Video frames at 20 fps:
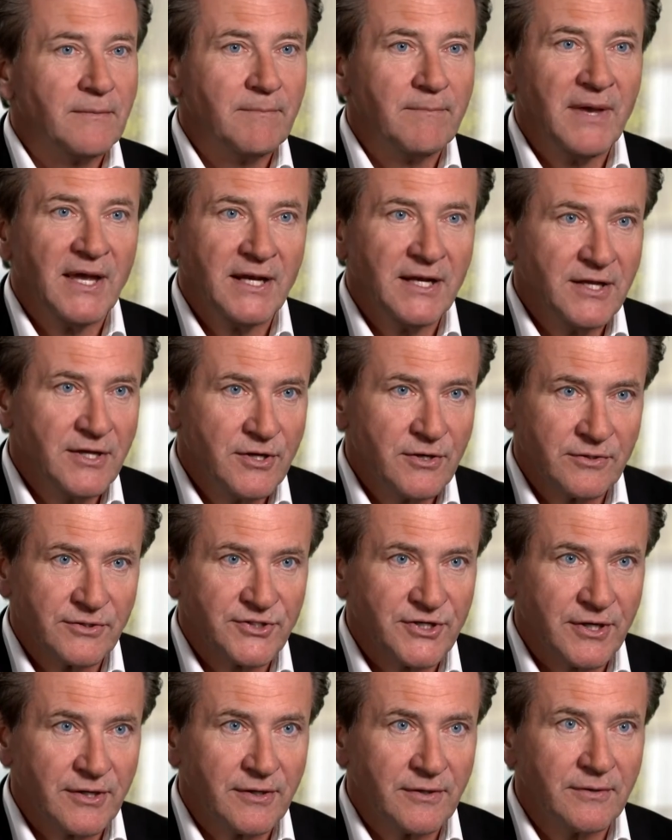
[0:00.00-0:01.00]
many
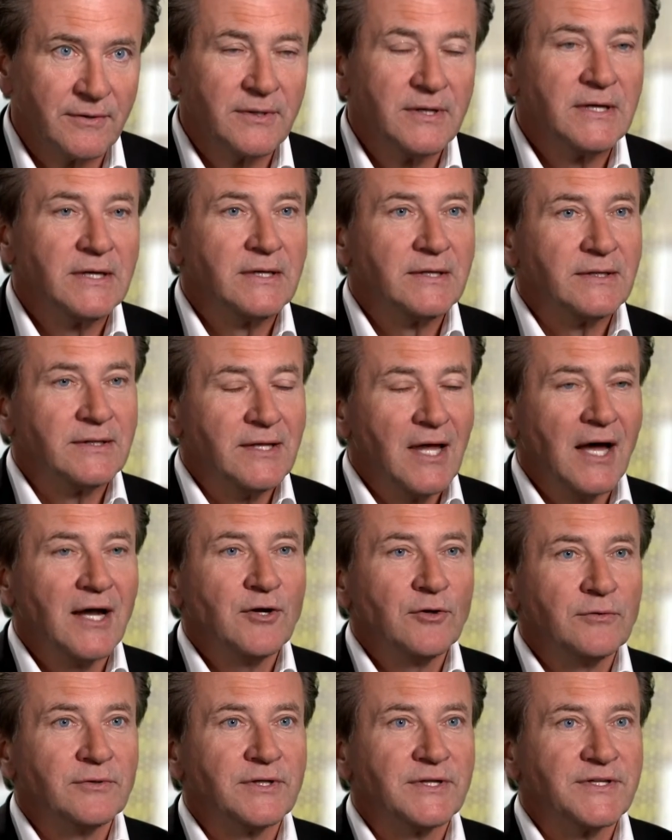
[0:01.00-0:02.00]
years ago. Not
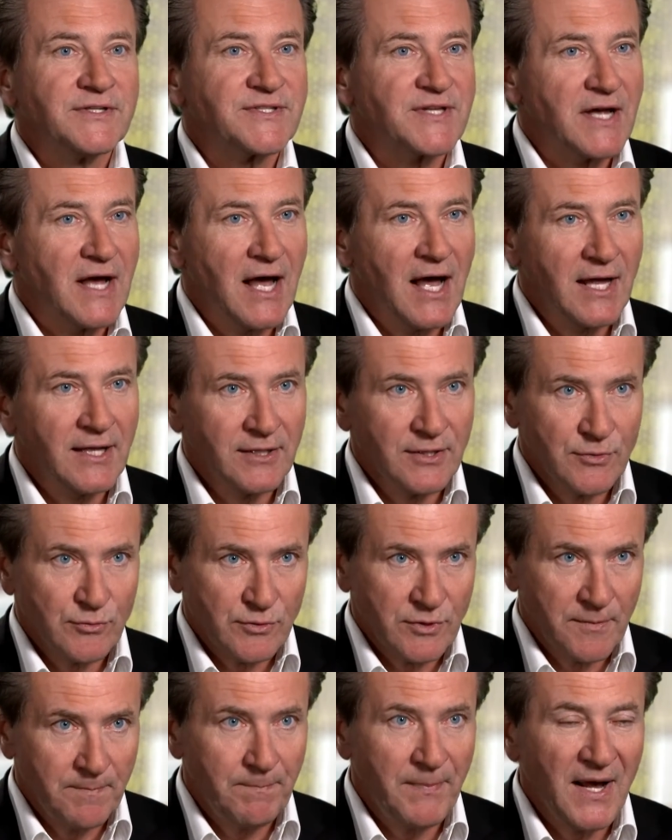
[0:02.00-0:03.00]
only is it highly
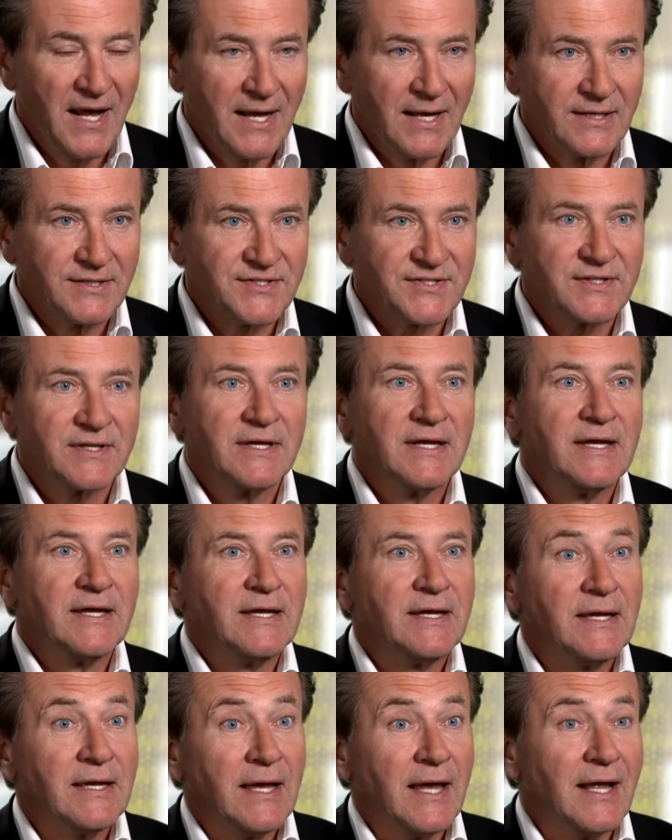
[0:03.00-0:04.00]
robust
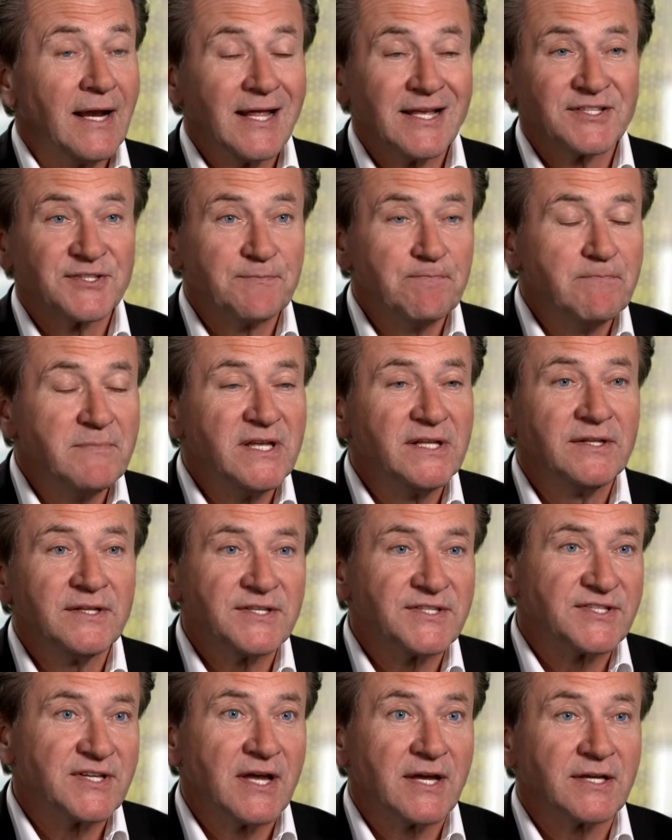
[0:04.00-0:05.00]
and has
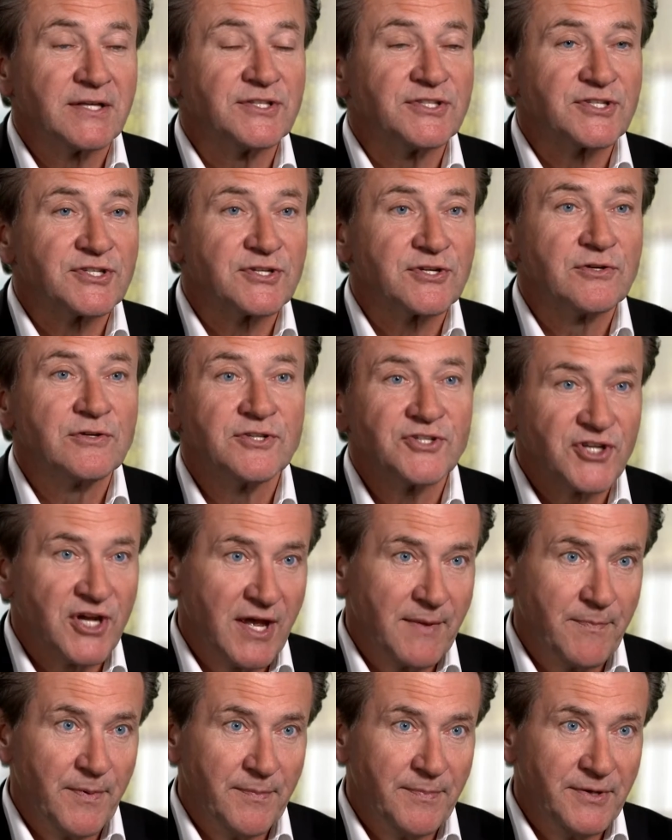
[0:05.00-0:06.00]
millisecond search
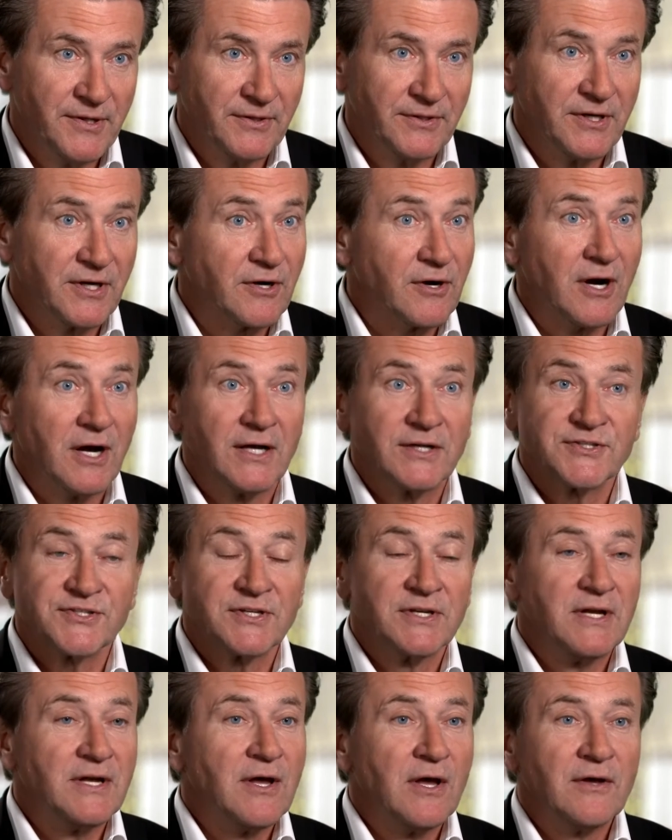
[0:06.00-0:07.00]
capability across
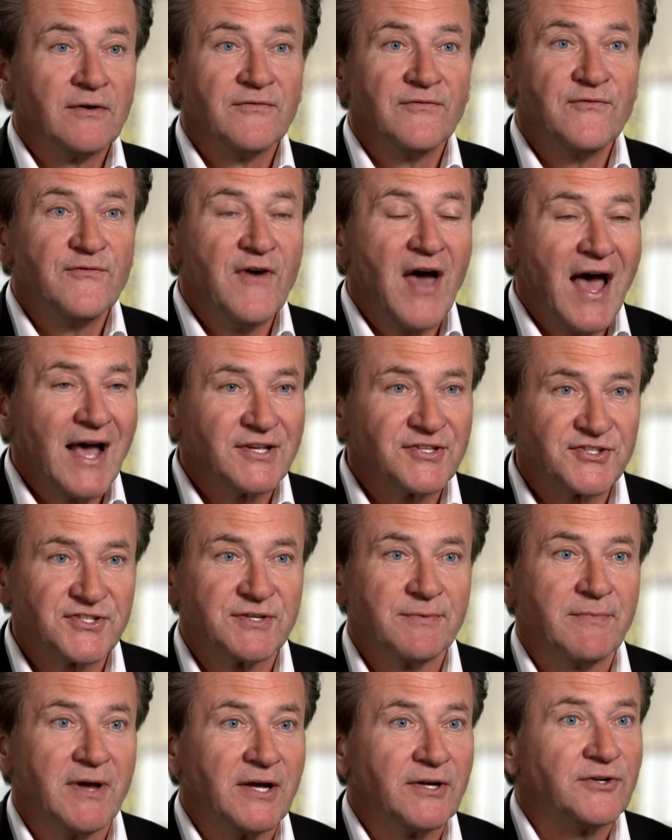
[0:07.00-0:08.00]

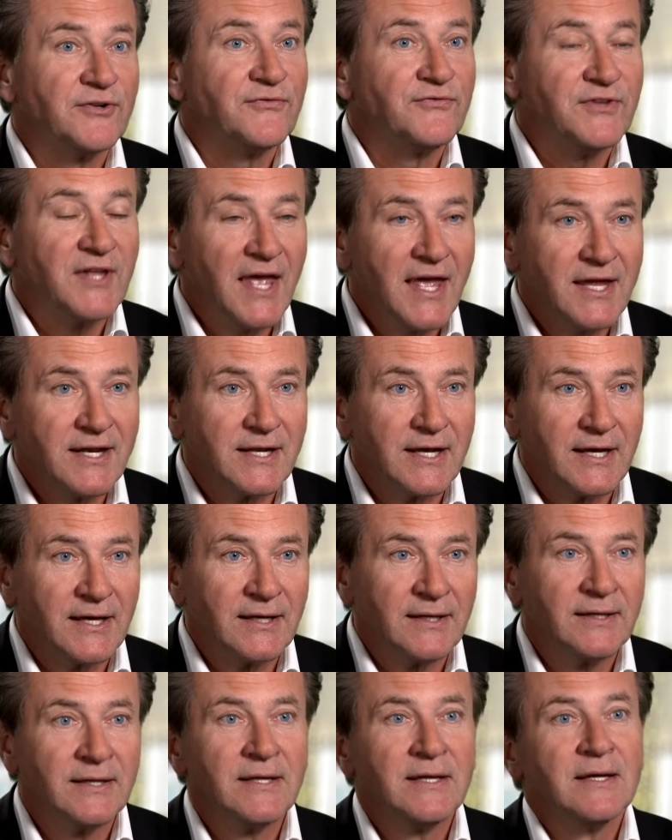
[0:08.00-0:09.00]
vast amount of data,